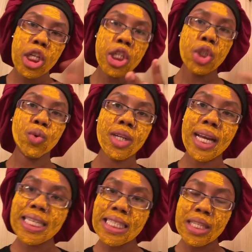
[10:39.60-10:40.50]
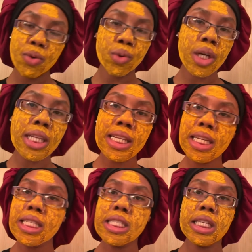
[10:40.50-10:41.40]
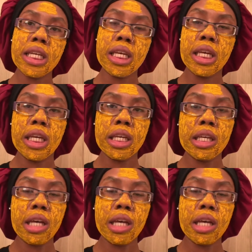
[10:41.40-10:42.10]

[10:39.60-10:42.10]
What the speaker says: do a nice little cleansing,